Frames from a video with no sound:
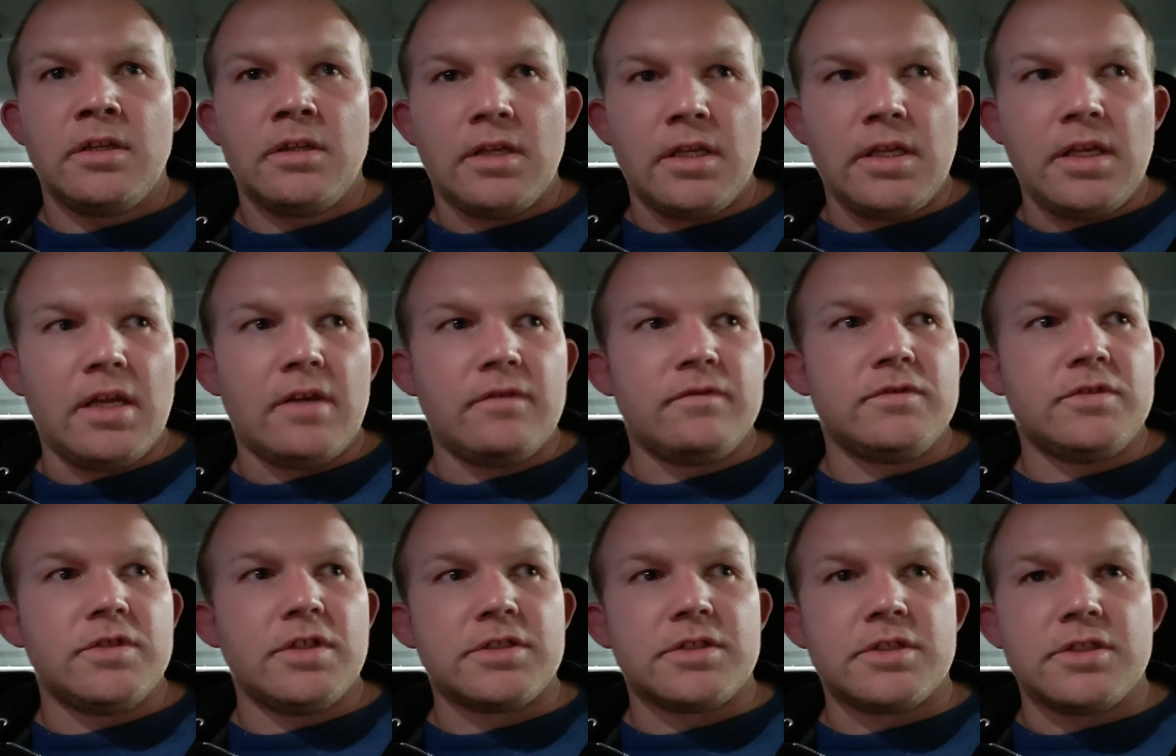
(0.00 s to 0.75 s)
they
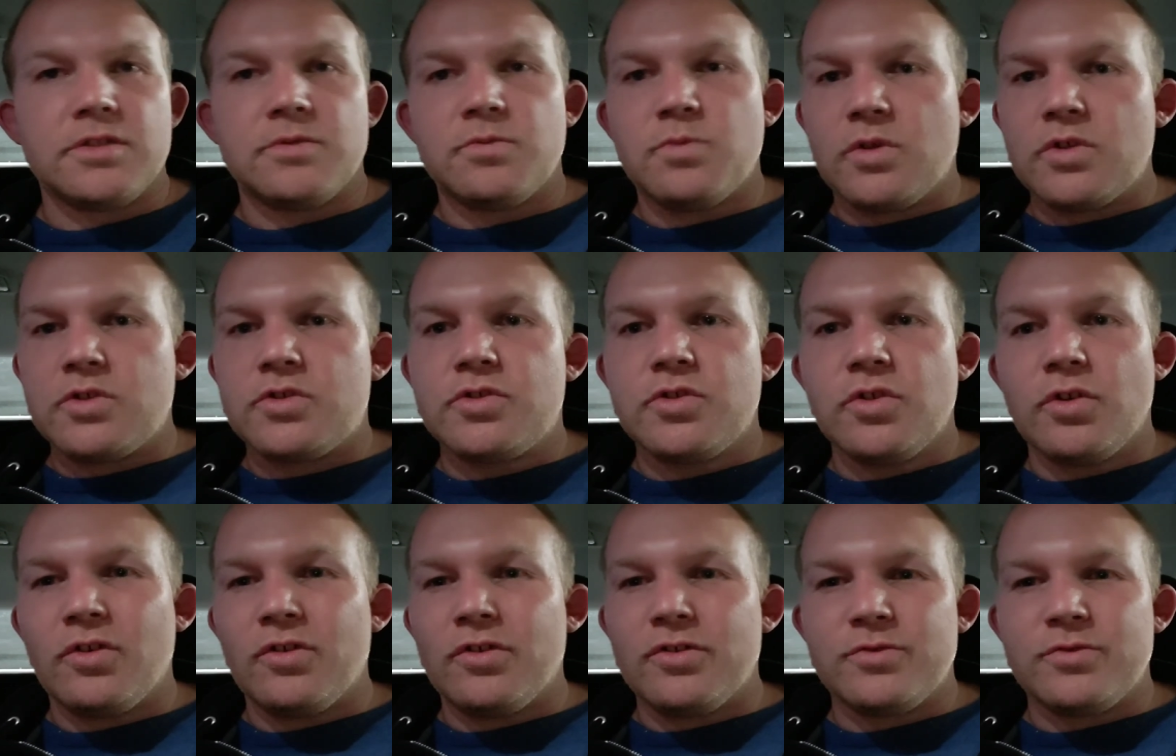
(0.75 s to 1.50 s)
have just as much
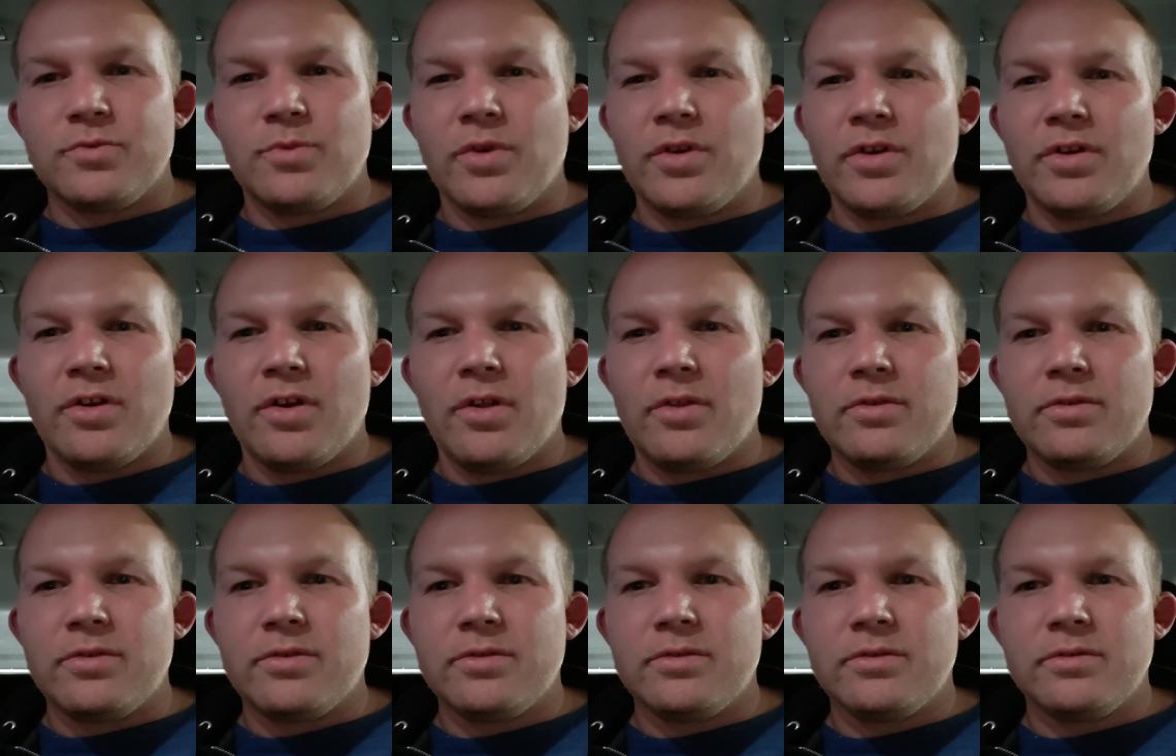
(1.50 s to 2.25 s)
sugar as one
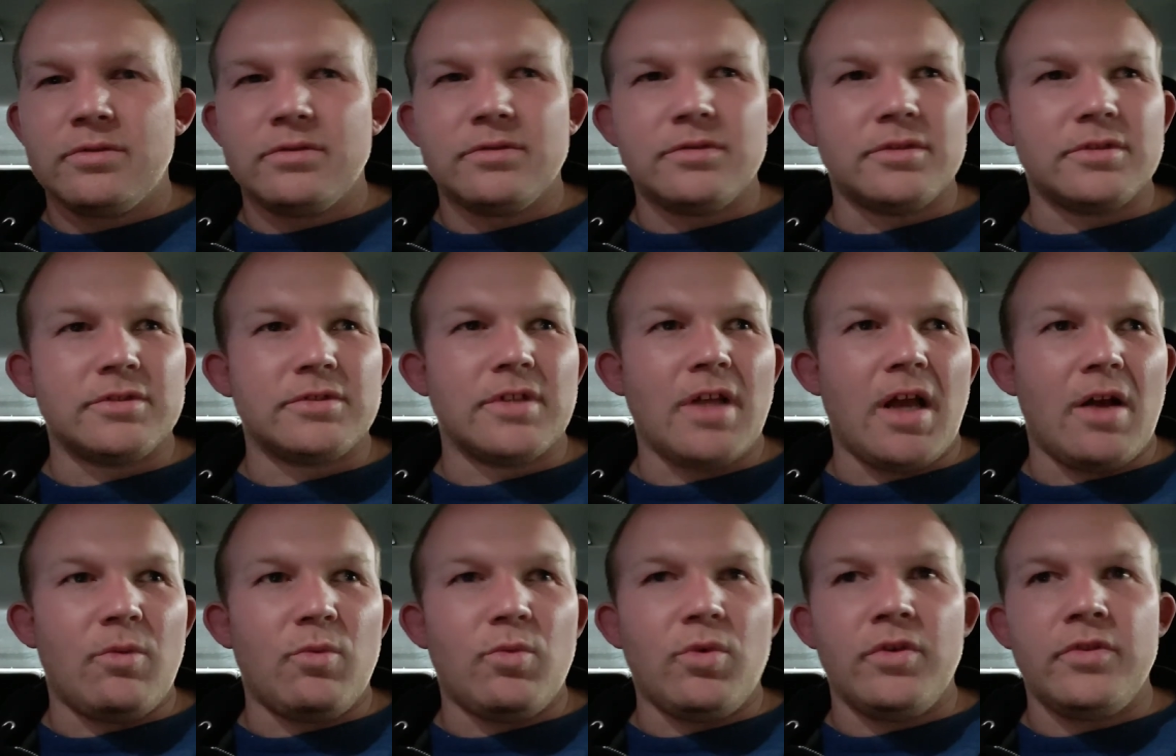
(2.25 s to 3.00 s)
another. There's
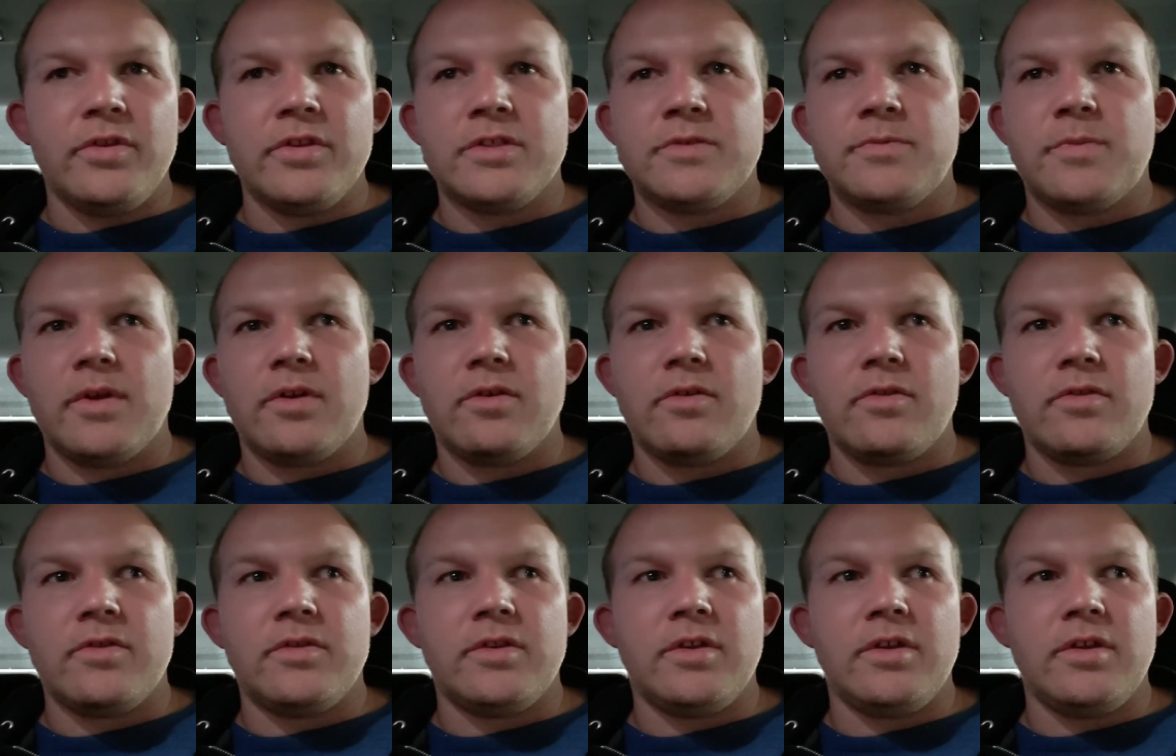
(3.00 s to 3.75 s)
not one that's
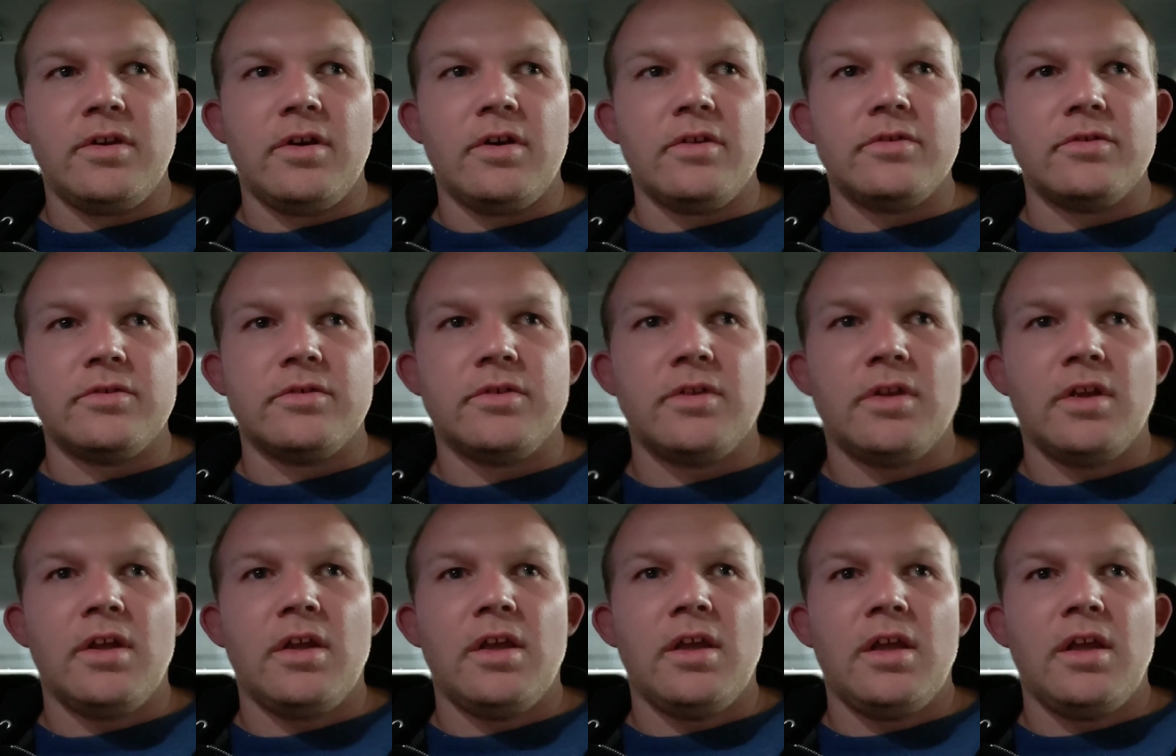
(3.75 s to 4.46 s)
better than the other.